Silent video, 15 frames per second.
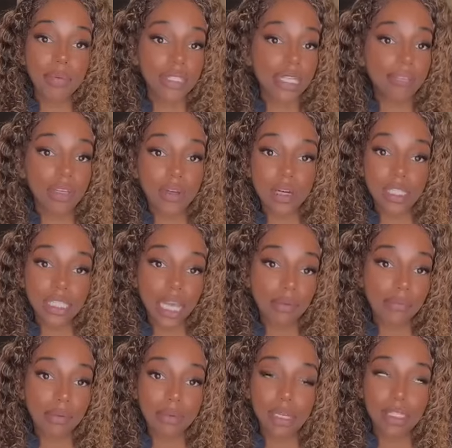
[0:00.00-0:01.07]
they will always have to
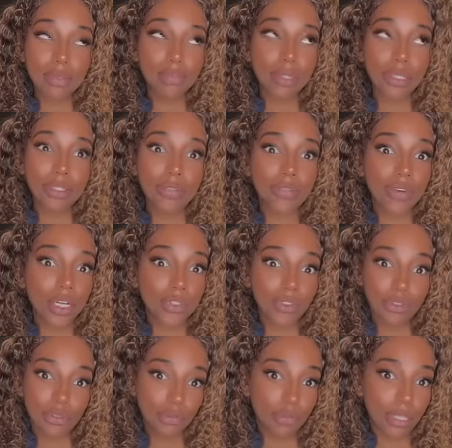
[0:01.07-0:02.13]
contact me, because what the
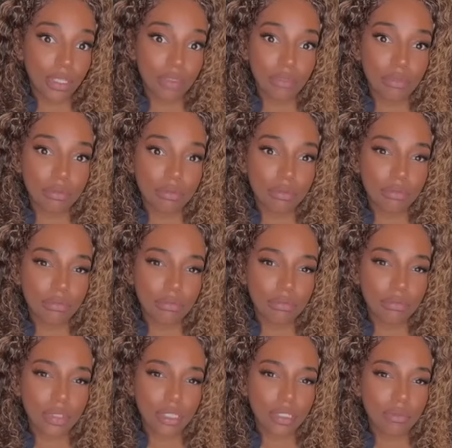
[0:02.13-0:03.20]
fuck do you mean
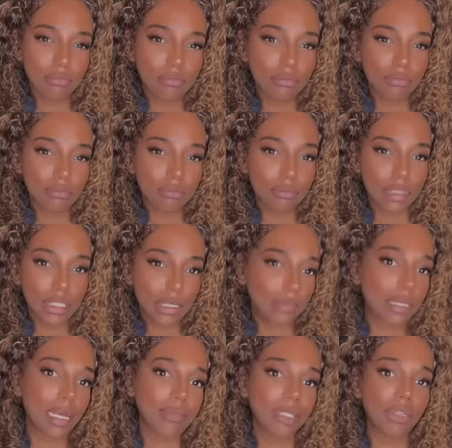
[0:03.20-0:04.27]

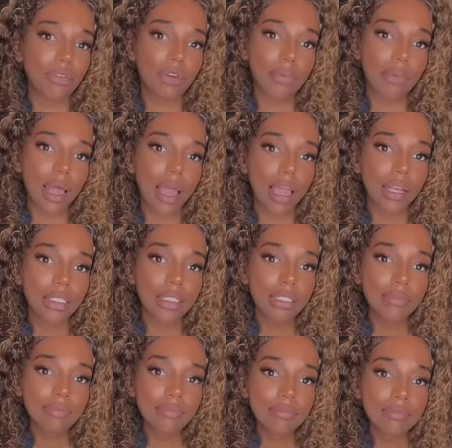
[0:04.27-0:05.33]
sometimes you don't reply?
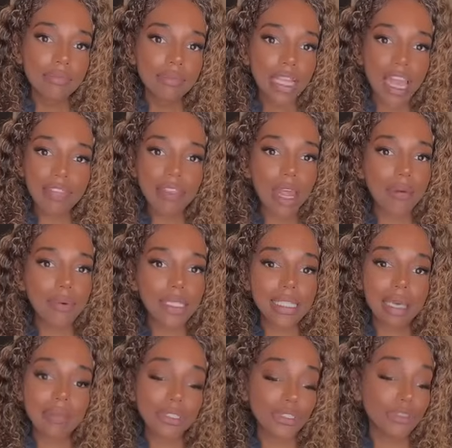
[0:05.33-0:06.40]
After that
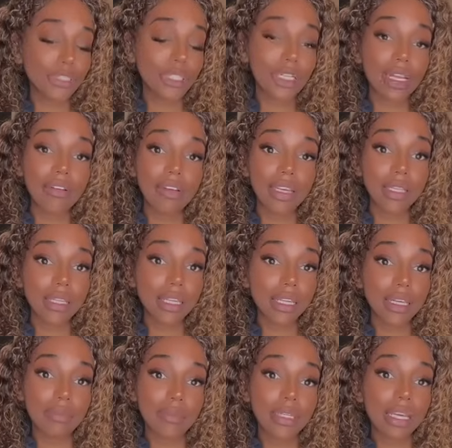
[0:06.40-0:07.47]
one time, but you should have never
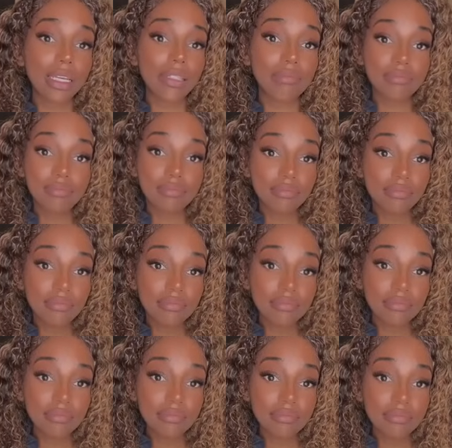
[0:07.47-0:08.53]
hit them again.
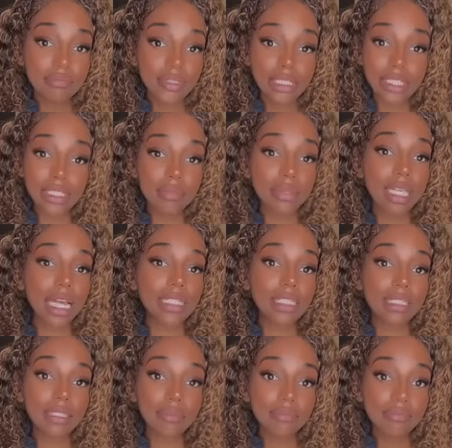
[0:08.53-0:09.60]
Teach them a
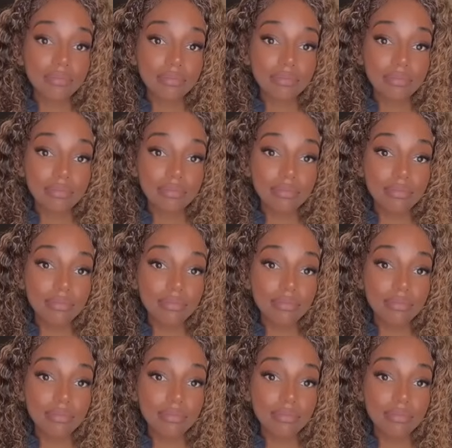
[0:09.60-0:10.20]
lesson.